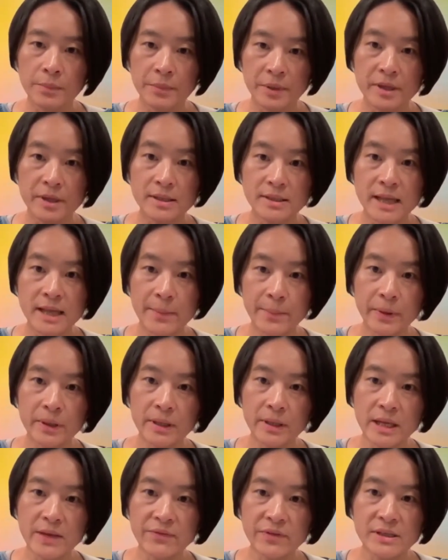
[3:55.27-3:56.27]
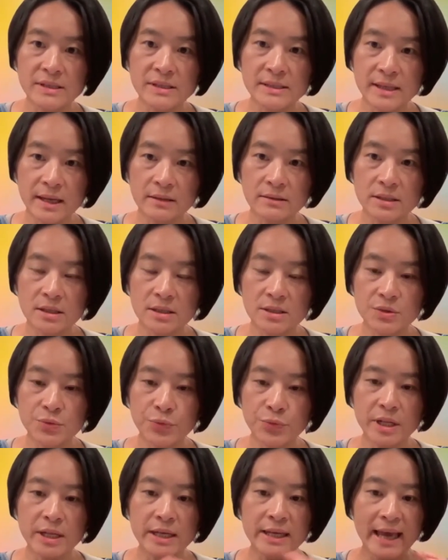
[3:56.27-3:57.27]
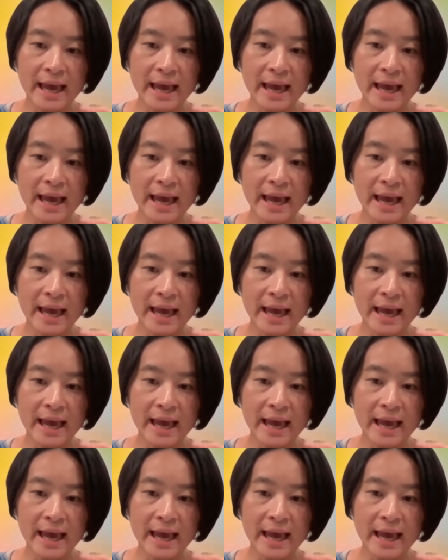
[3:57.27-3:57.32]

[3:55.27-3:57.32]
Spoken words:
Because I believe this sentence really